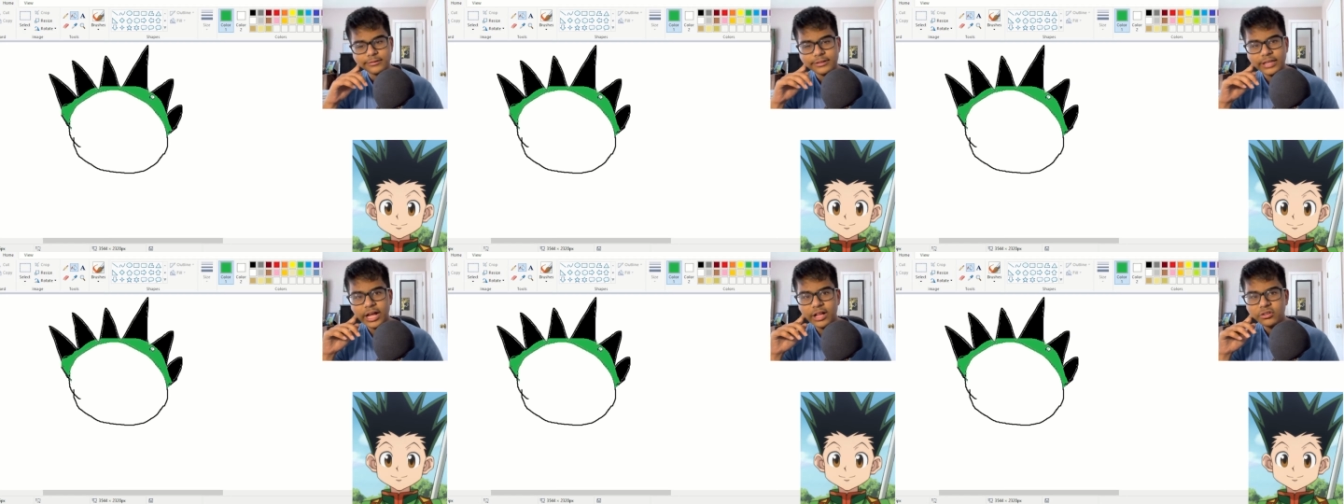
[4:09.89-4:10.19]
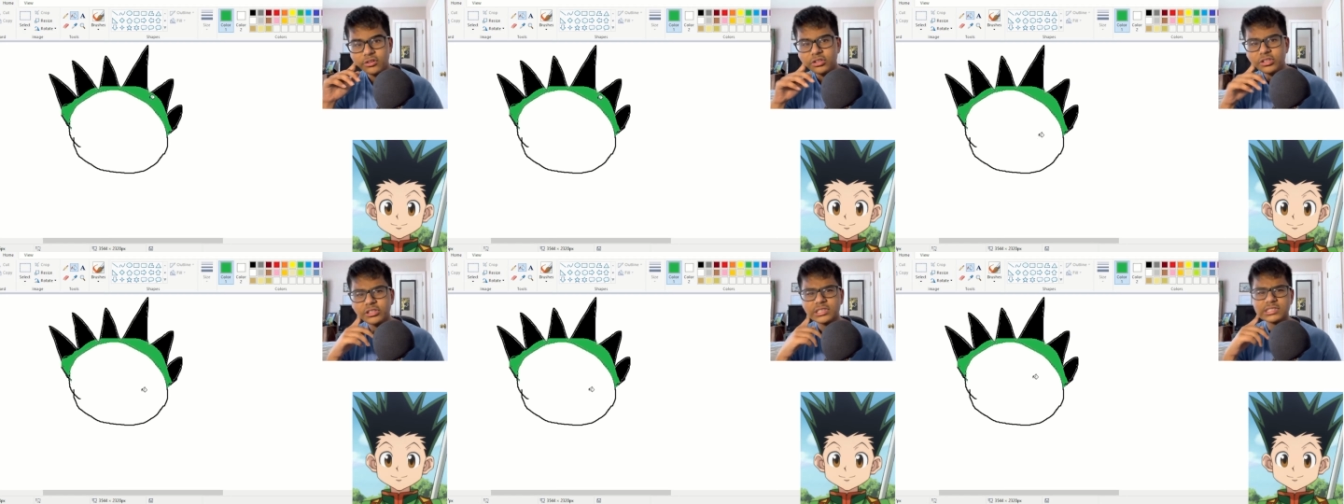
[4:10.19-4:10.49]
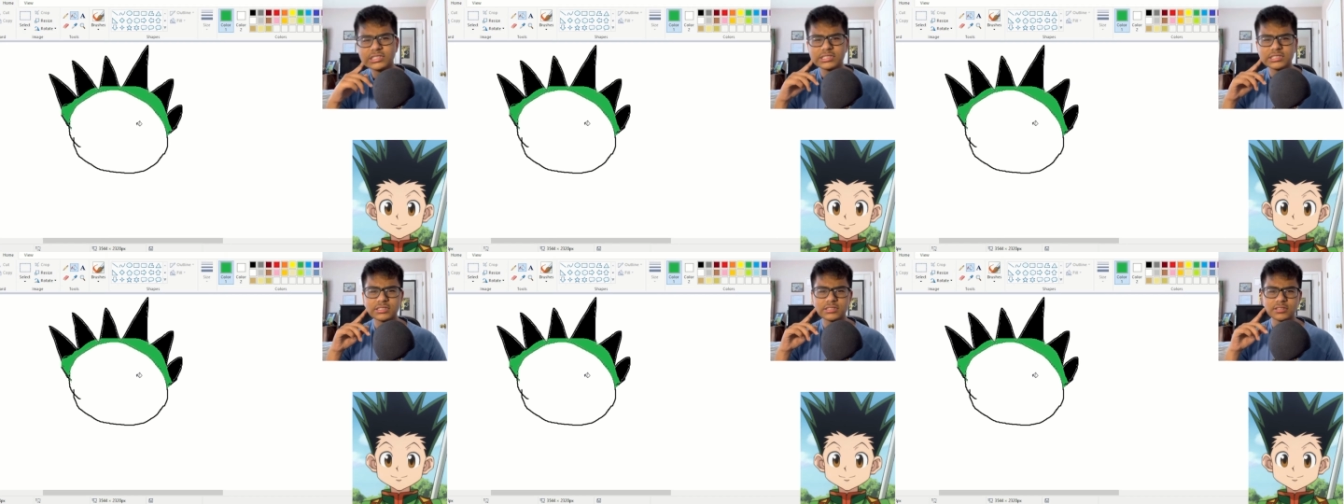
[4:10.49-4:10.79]
that
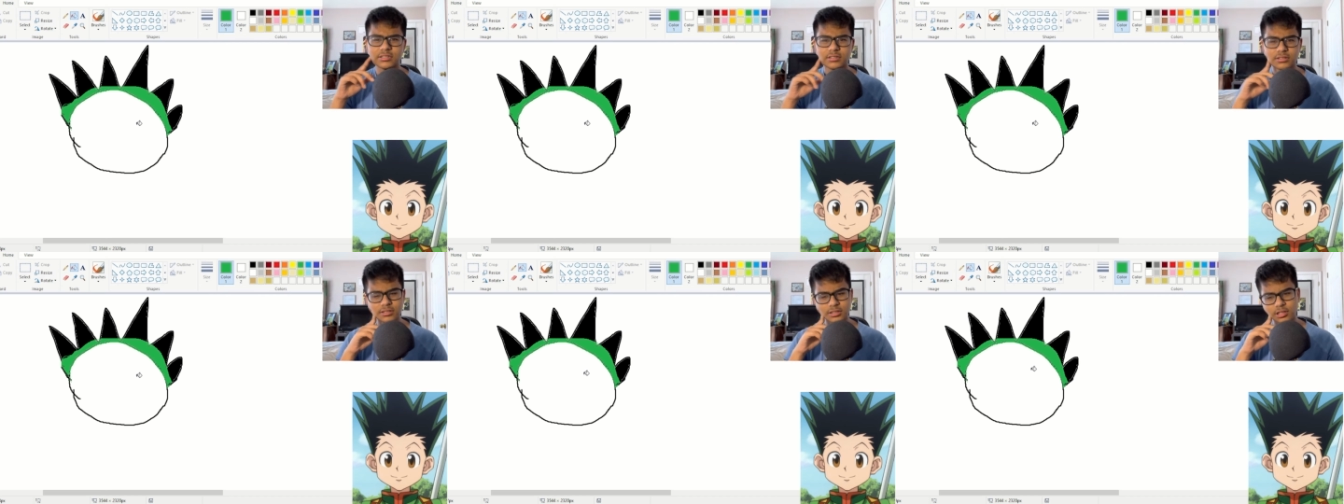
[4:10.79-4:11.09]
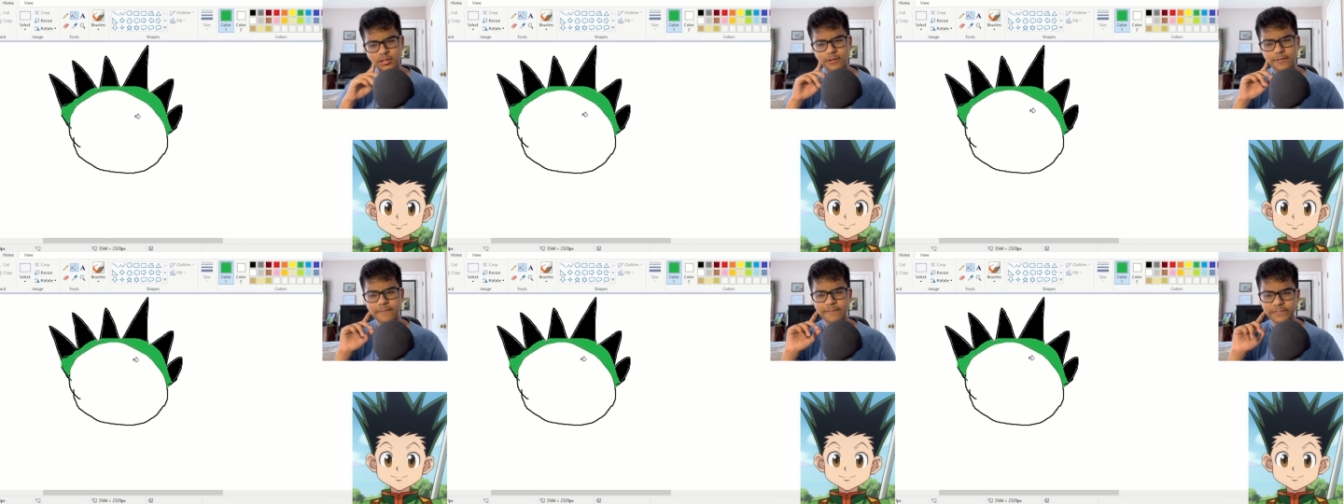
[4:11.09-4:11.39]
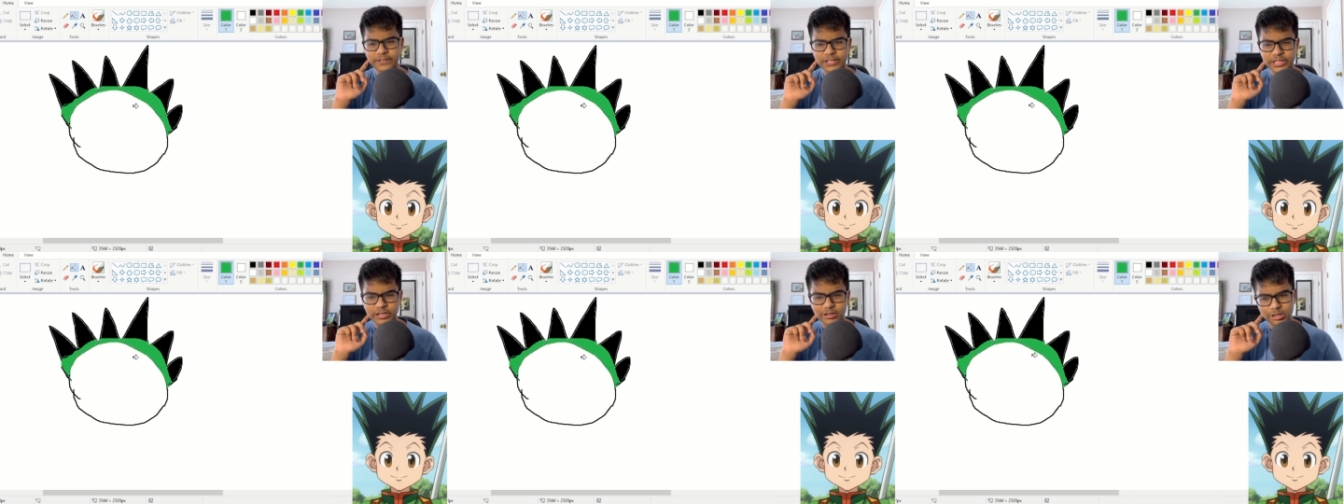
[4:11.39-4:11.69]
looks
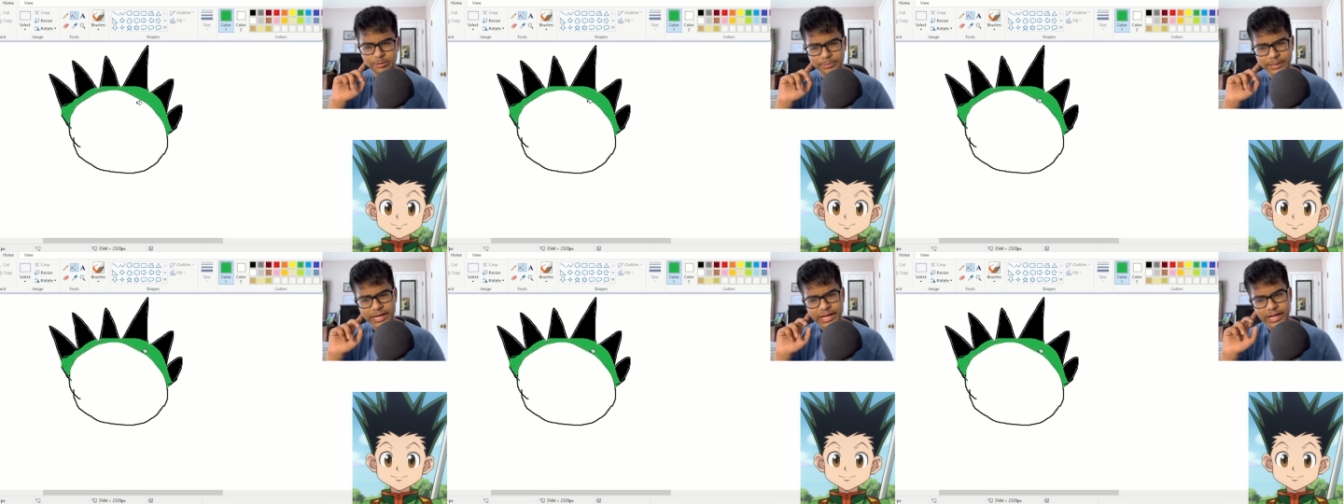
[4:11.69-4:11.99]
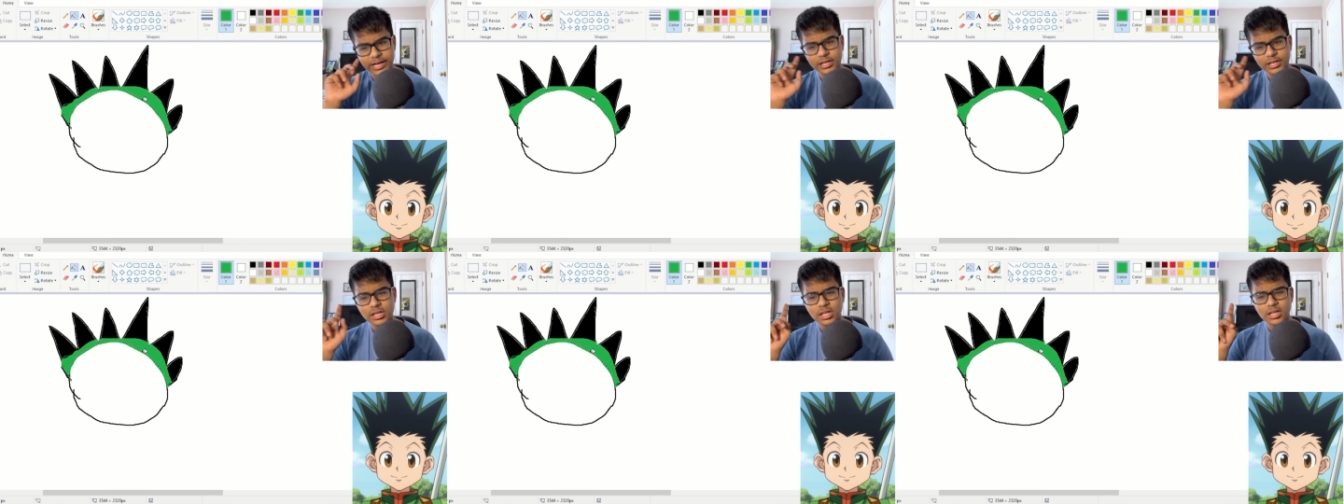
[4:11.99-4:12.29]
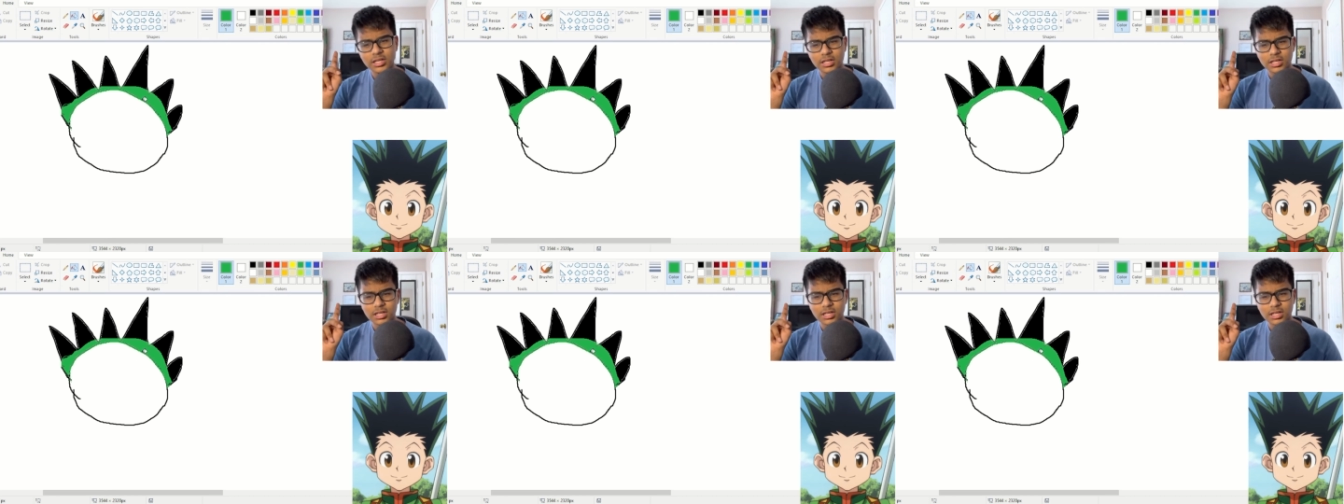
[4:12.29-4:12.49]
very bad